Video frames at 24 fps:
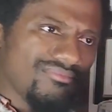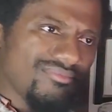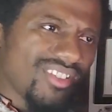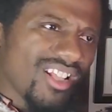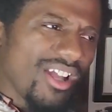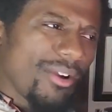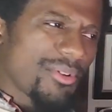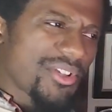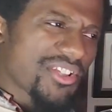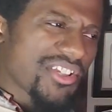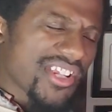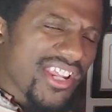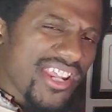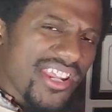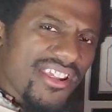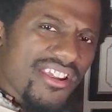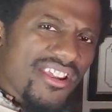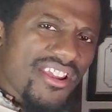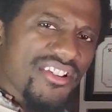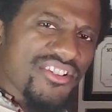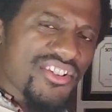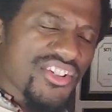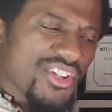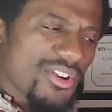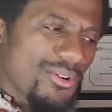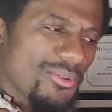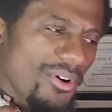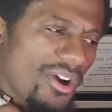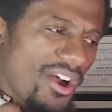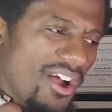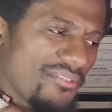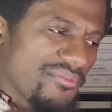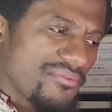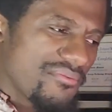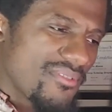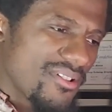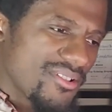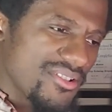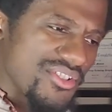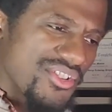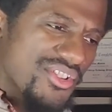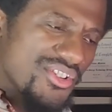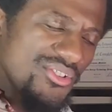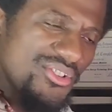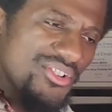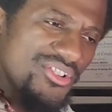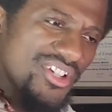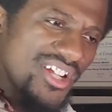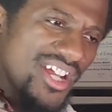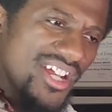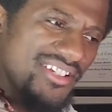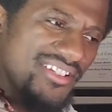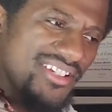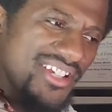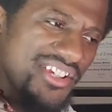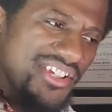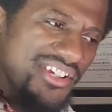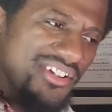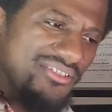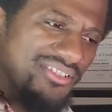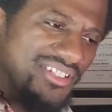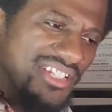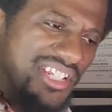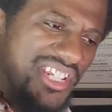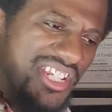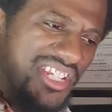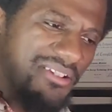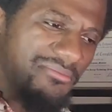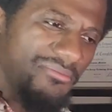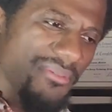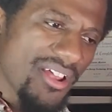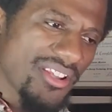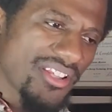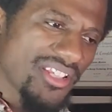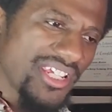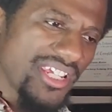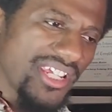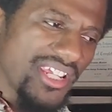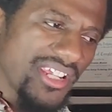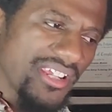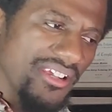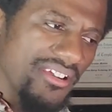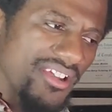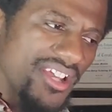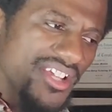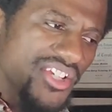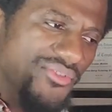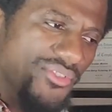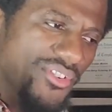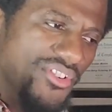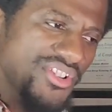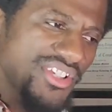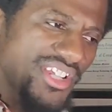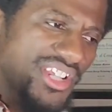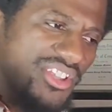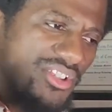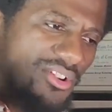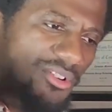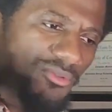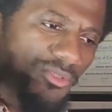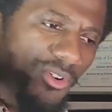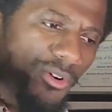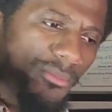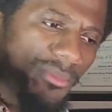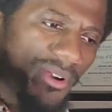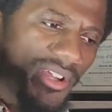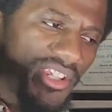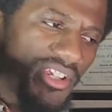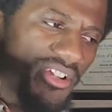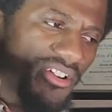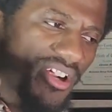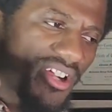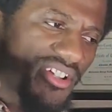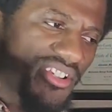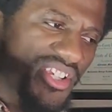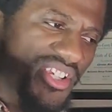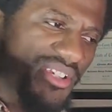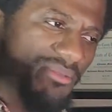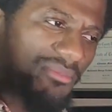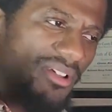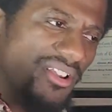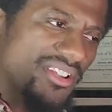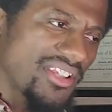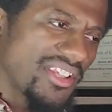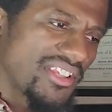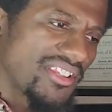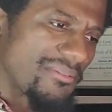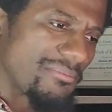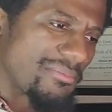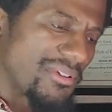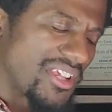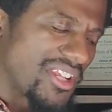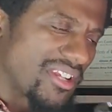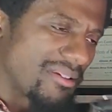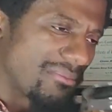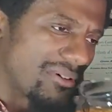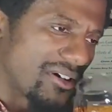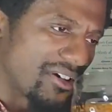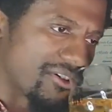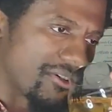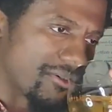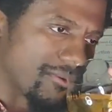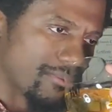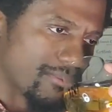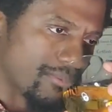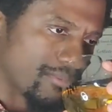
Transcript: I would say, so you're not necessarily smelling, as far as like the aroma, you're not smelling the peanut butter.